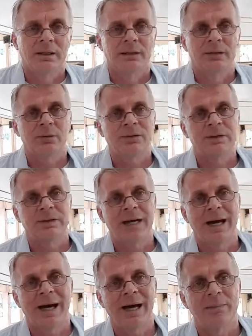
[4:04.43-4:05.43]
There was a
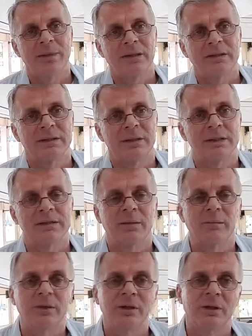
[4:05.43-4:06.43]
time that
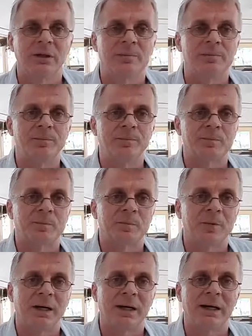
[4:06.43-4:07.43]
somebody
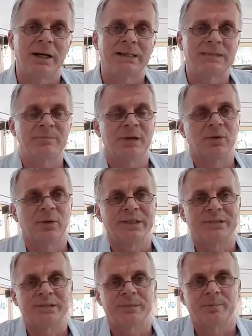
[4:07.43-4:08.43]
asked me a
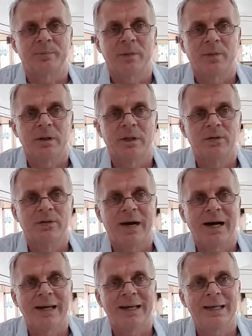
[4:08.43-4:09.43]
question, if
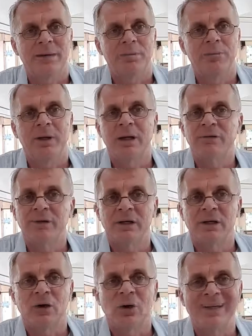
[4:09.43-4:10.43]
I believe
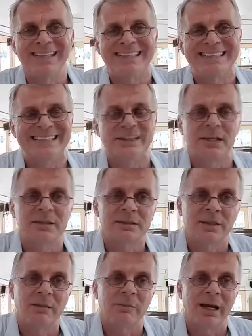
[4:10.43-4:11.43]
in coincidence
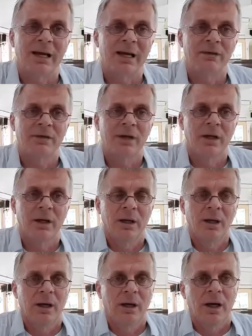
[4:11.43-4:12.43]
in my life.
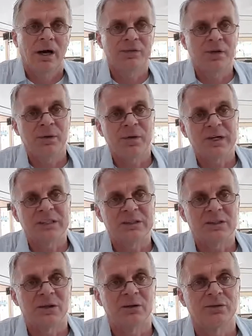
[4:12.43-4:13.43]
After years
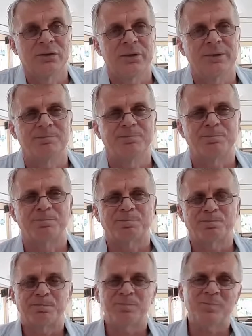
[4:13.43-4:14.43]
of
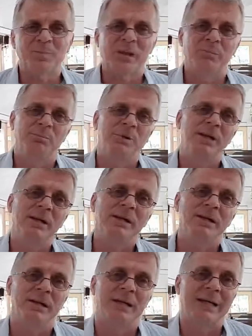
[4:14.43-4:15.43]

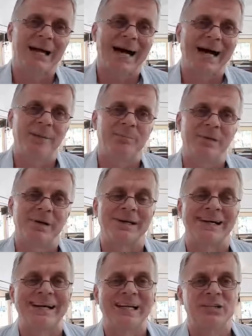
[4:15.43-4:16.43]
building up a
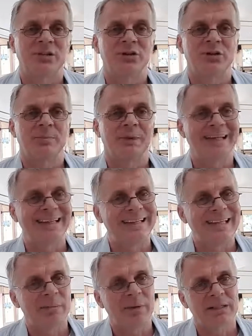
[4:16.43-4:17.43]
relationship,
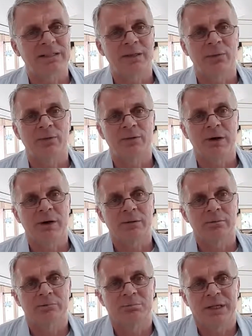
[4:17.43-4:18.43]
intimacy with God,
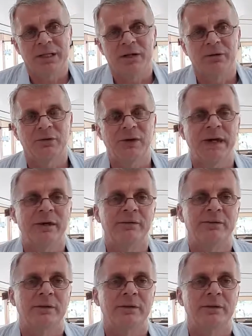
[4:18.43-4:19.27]
meaning faith,